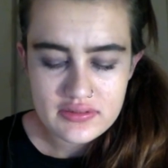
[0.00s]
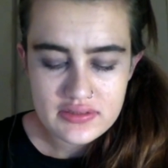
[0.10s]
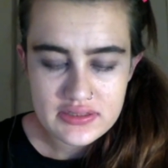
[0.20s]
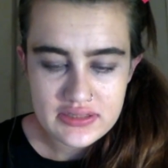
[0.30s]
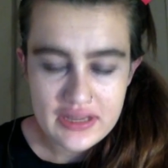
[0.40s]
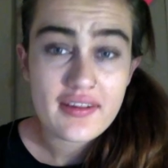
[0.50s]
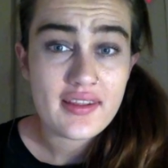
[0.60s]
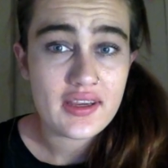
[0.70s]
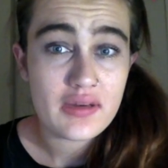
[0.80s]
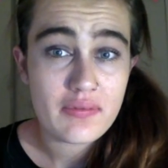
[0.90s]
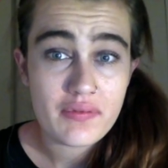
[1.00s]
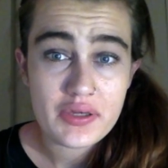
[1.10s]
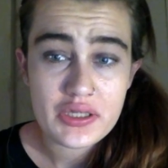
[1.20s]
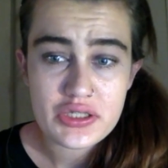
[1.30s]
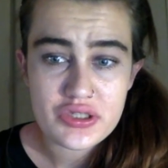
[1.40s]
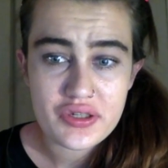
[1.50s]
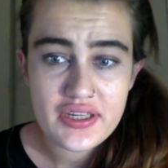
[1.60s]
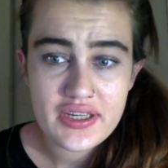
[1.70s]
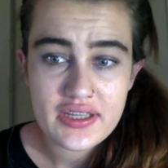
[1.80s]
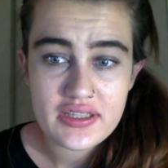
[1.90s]
start thinking about my
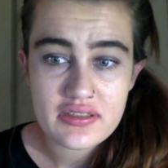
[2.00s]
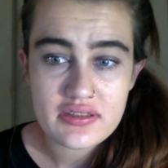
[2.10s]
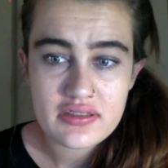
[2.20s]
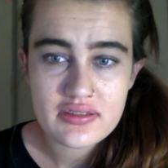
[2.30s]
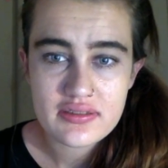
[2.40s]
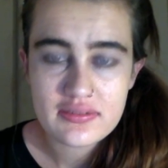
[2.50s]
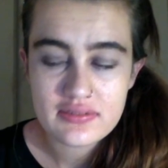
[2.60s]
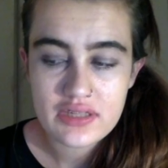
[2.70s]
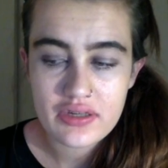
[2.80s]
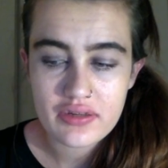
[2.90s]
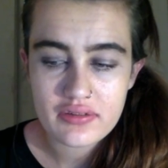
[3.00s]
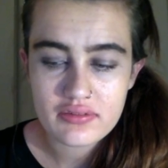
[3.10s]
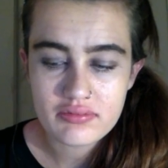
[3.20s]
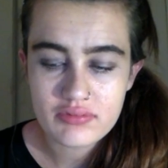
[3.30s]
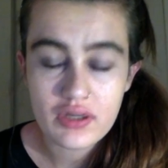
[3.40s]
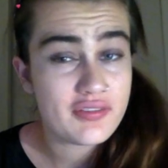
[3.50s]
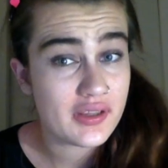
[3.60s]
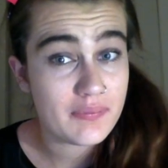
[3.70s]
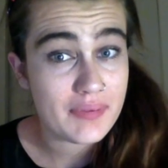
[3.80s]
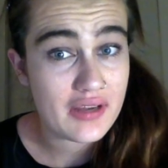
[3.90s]
injury and, not
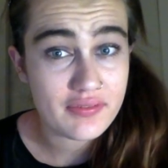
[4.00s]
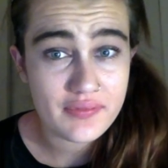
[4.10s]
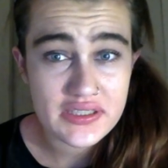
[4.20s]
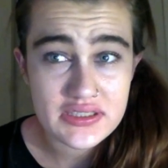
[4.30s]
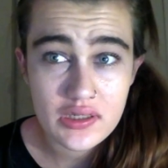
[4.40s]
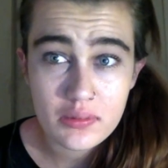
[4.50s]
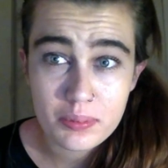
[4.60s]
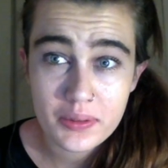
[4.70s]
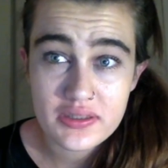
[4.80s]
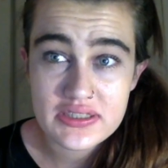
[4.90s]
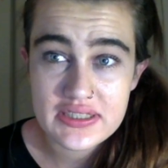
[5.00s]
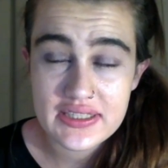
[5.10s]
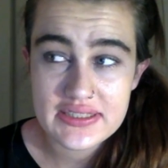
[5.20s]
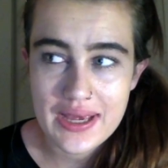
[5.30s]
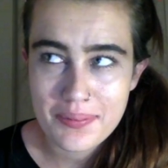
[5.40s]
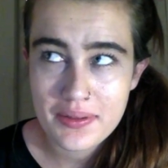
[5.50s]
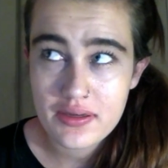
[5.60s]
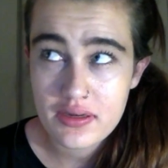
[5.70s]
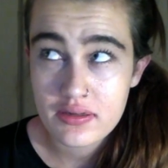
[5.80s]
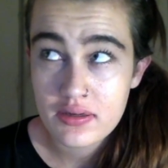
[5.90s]
feeling bad for myself because things
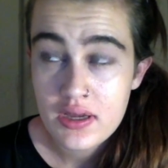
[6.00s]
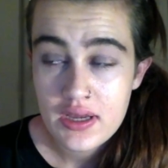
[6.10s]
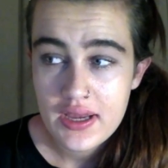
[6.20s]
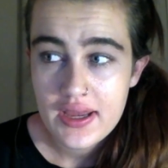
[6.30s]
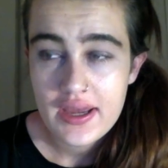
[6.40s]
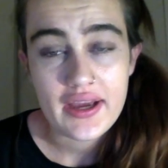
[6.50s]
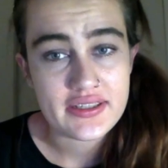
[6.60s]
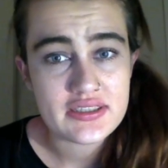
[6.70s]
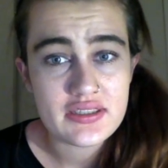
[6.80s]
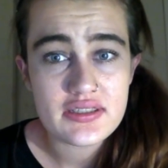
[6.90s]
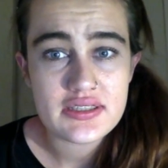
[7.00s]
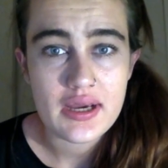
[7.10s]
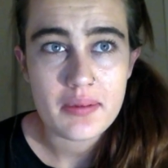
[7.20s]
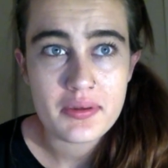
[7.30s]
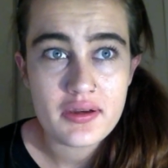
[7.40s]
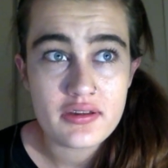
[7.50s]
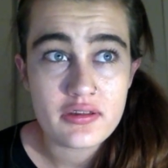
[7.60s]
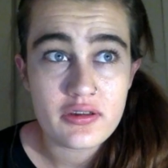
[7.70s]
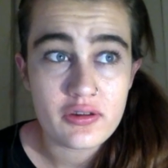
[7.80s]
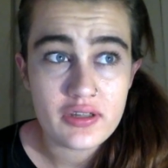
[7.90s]
happen and accidents happen and,
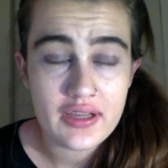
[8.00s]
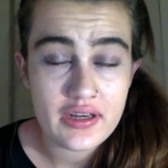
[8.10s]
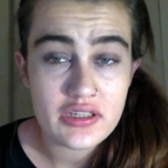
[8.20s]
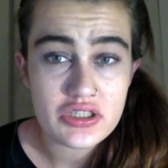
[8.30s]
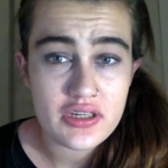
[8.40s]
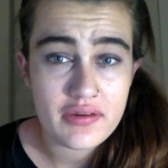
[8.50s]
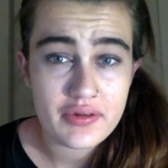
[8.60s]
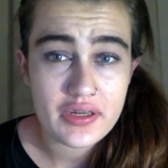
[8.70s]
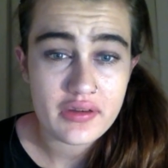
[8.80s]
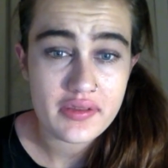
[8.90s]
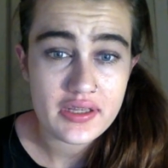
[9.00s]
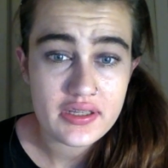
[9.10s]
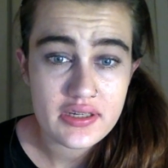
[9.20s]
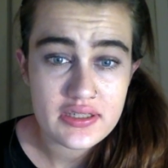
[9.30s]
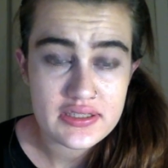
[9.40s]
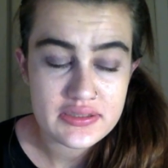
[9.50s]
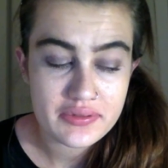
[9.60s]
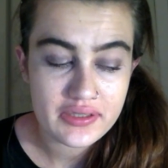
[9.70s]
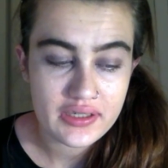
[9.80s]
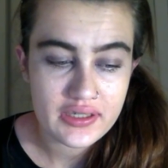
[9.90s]
you get injured every now and then and it's
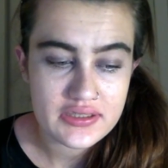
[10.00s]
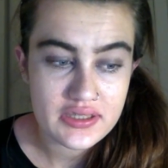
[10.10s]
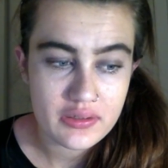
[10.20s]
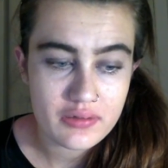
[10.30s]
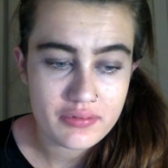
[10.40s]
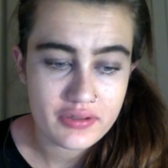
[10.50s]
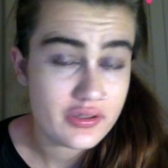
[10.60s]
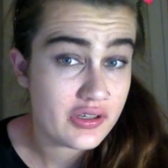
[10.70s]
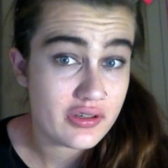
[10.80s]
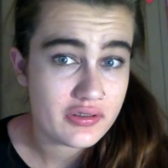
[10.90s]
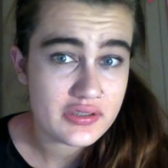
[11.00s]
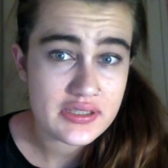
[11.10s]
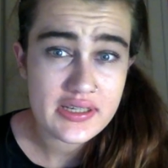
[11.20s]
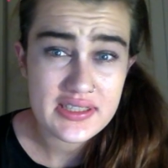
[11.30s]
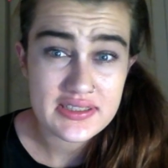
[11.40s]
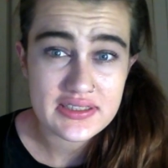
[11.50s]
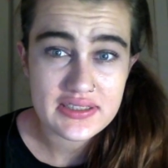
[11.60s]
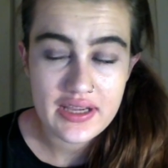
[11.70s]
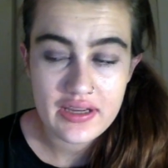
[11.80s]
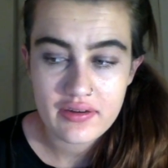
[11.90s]
really hard to get over it, it is.
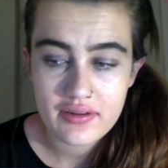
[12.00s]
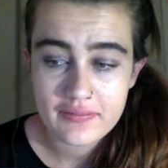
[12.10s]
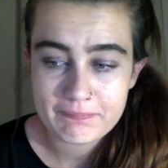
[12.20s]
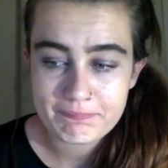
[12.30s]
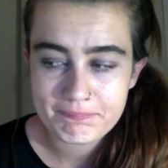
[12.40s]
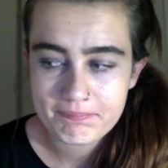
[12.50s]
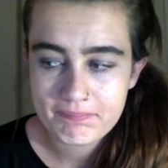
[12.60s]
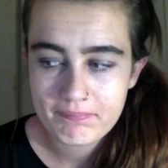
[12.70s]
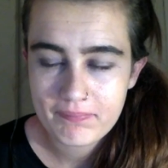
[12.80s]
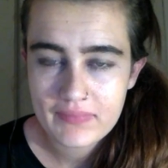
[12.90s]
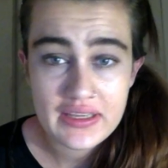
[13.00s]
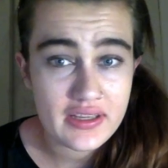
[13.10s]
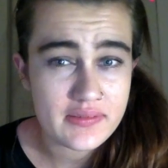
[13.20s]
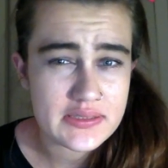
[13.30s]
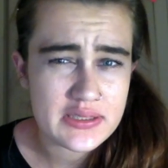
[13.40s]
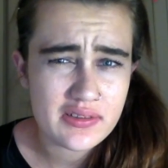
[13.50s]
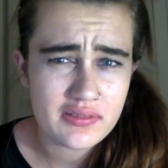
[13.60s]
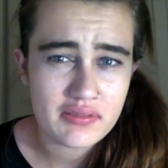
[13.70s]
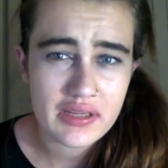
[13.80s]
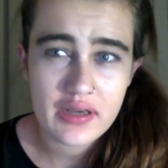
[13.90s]
And, I'm
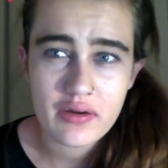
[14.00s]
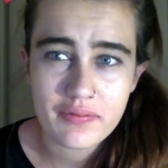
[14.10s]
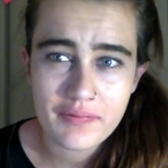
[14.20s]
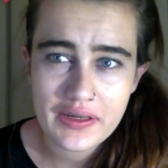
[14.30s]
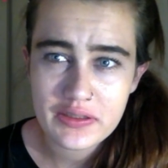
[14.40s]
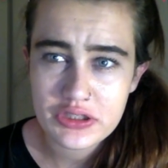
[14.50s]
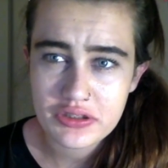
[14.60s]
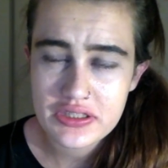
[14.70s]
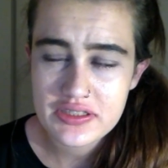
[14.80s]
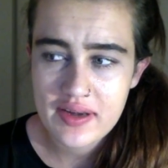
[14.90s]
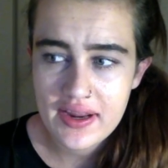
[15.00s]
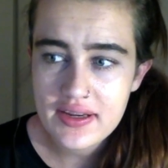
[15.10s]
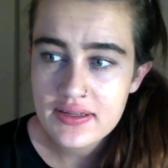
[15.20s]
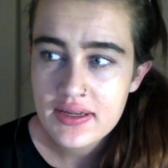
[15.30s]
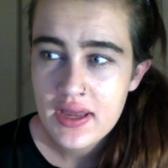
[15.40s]
still getting over my injury today.